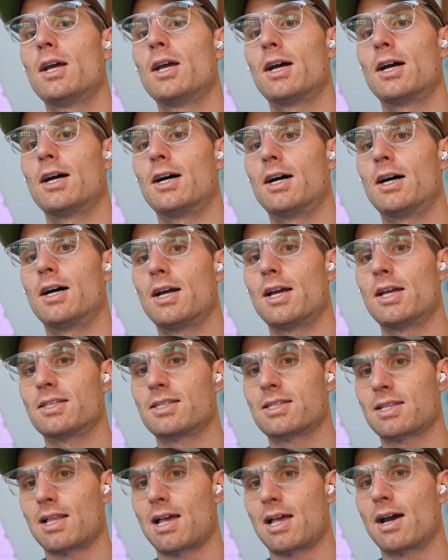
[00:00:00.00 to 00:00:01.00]
Uh,
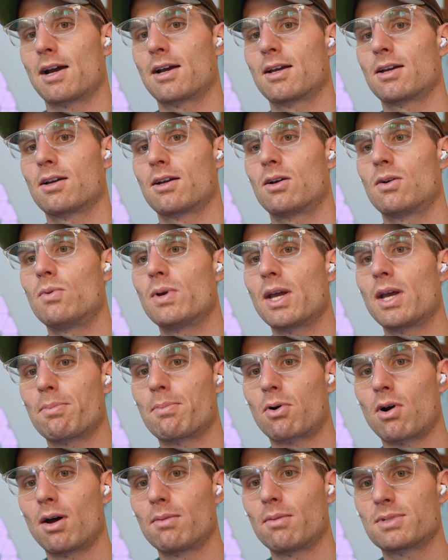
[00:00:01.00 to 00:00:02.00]
Slack. We get
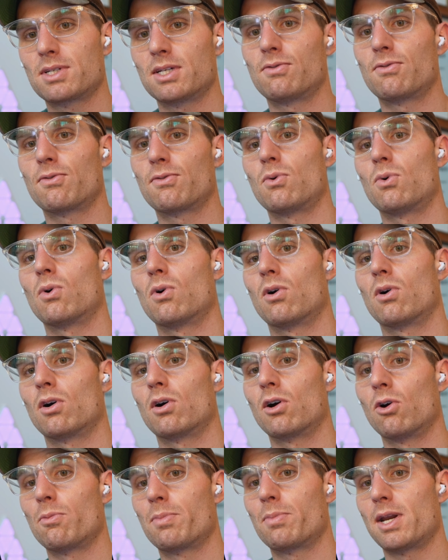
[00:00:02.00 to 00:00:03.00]
prompted
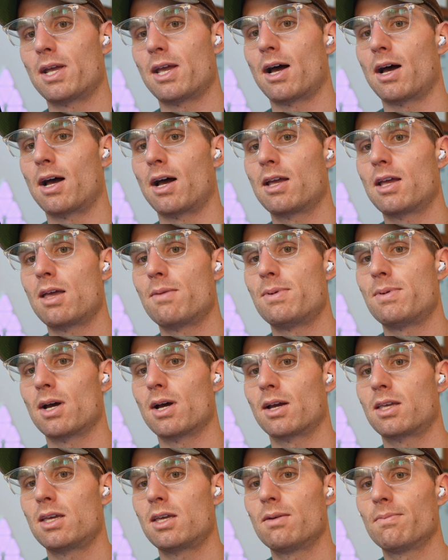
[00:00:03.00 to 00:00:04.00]
for our OpenAI
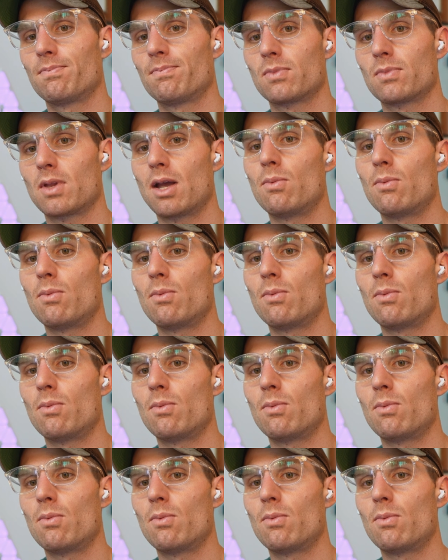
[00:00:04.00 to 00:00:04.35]
API key,